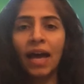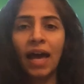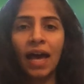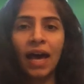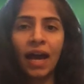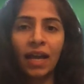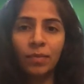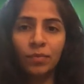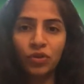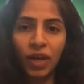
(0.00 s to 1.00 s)
I am
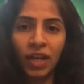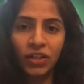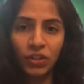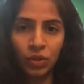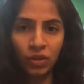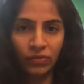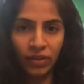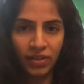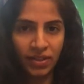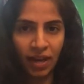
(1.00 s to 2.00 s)
trying two different
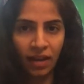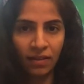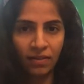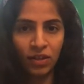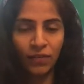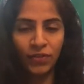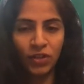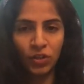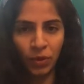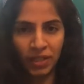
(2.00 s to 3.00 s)
styles of
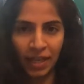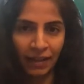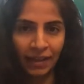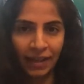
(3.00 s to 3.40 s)
storytelling,